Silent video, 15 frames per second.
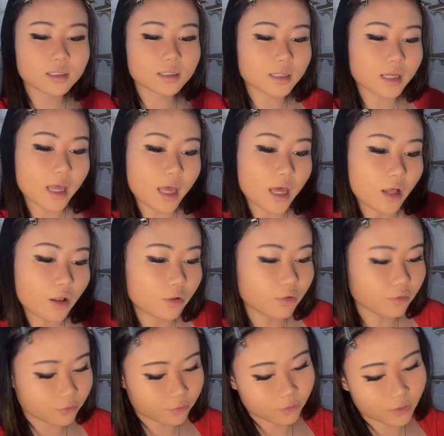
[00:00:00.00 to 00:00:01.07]
is the
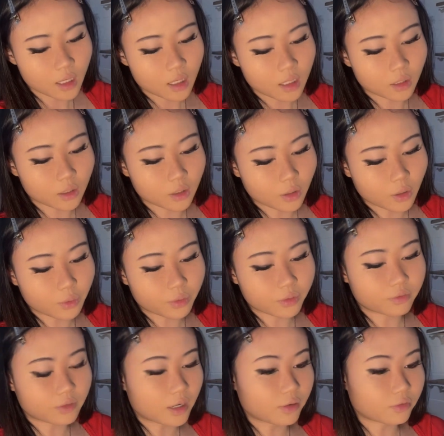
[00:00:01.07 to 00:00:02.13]
e.l.f. Glow
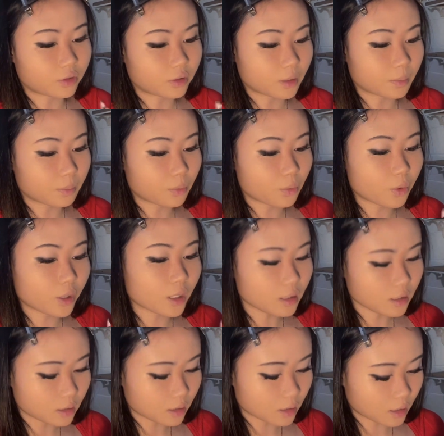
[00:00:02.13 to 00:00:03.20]
Reviver Lip Oil
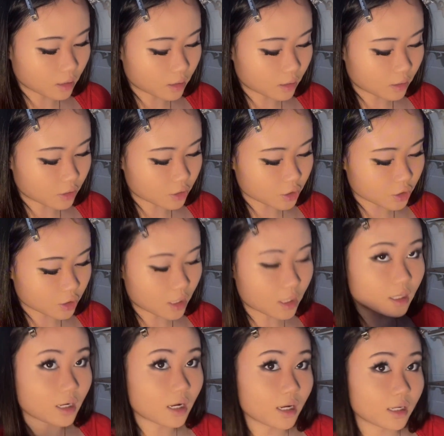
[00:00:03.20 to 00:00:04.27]
in the
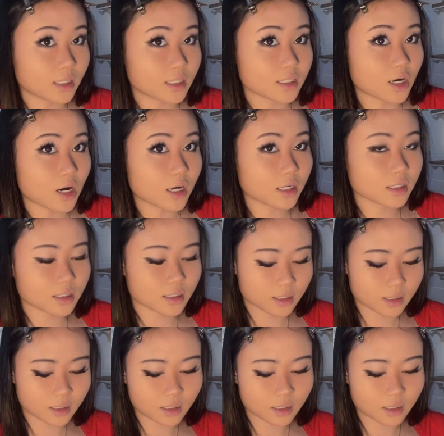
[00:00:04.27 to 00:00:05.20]
shade Honey Toss.